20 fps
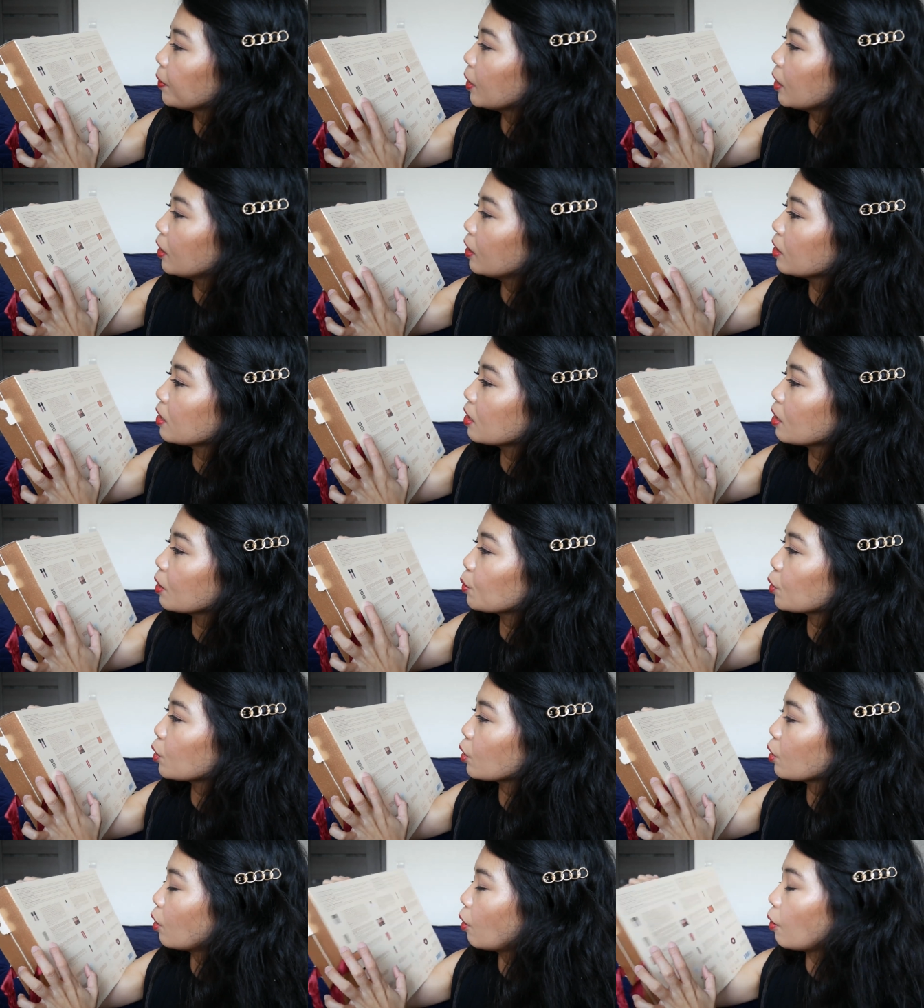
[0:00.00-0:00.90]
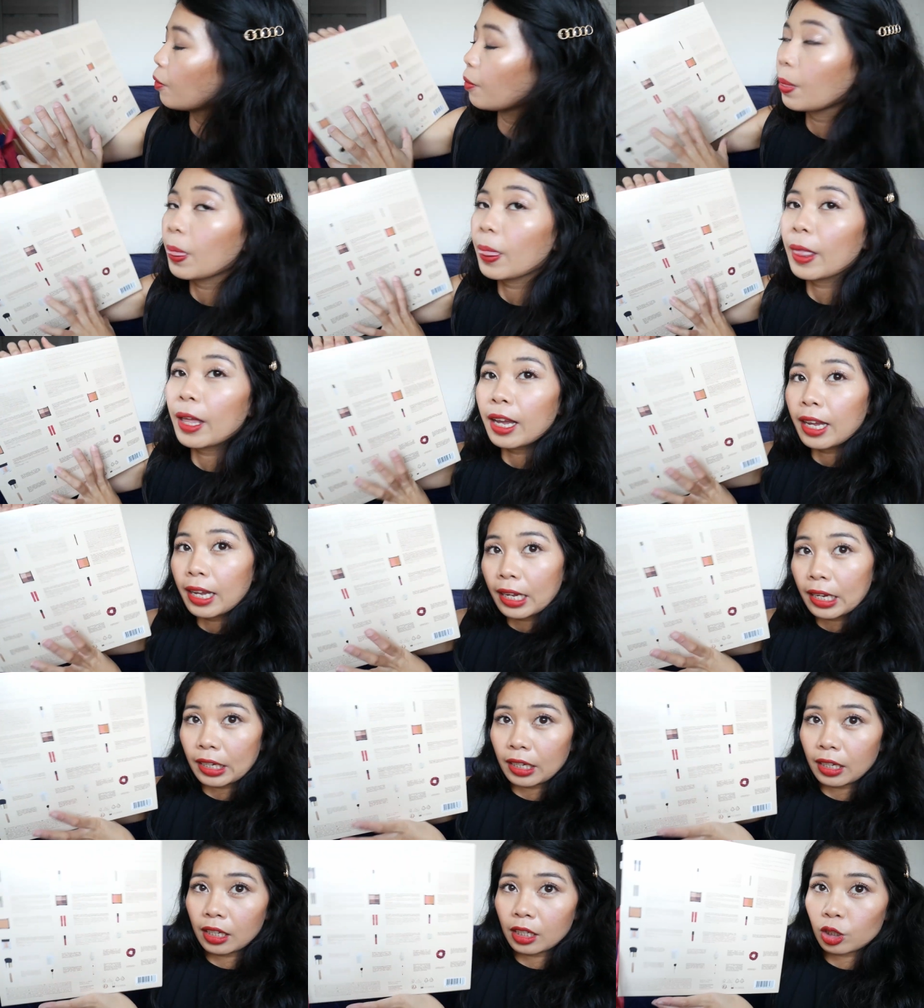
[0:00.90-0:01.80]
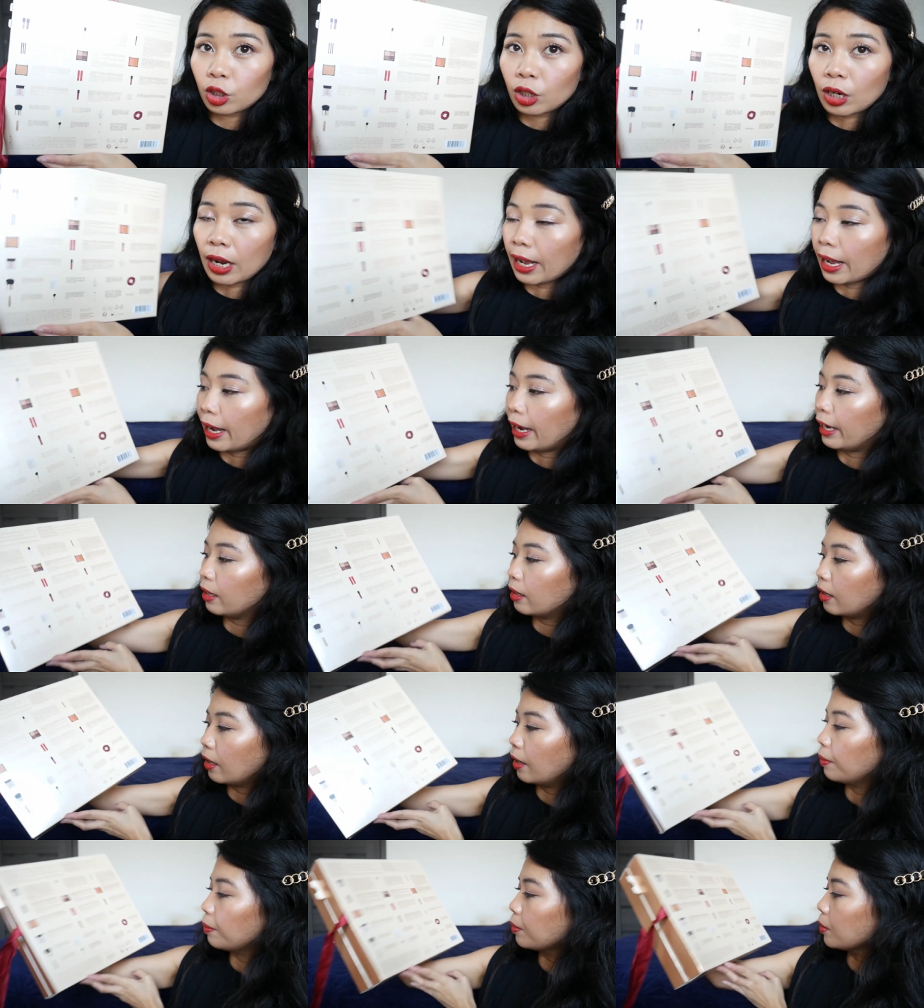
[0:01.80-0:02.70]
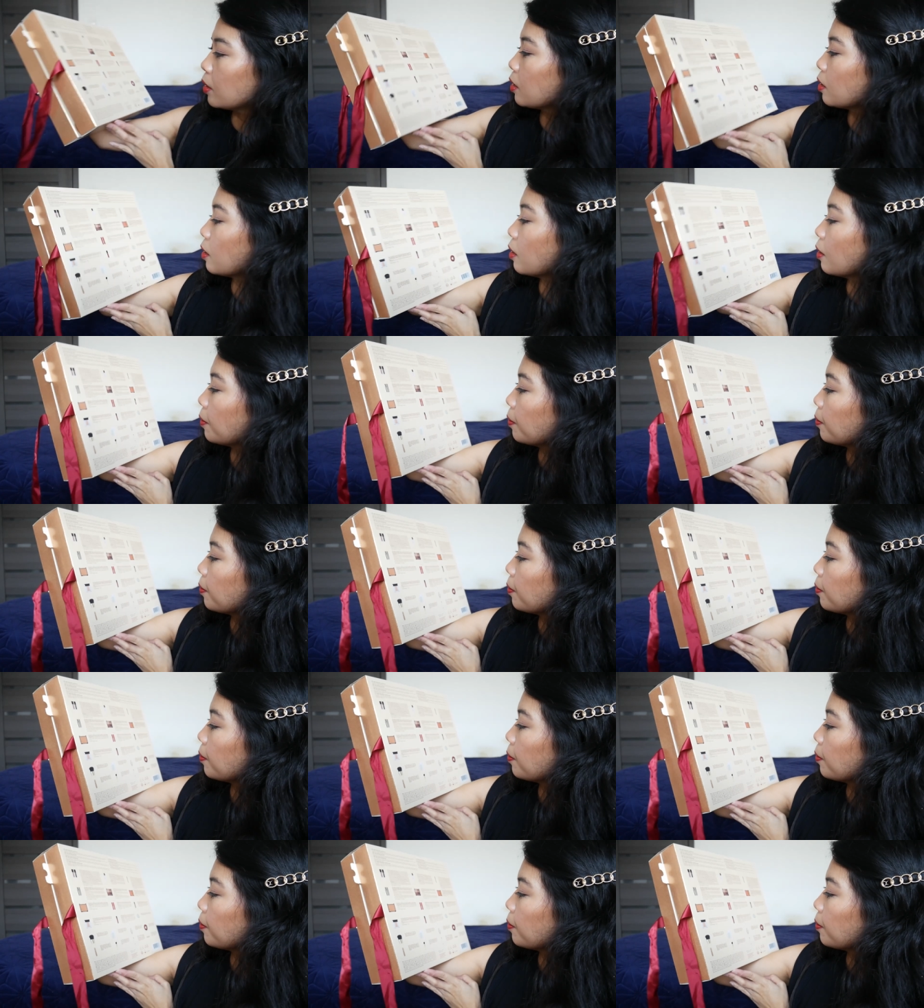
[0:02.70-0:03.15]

the description of each items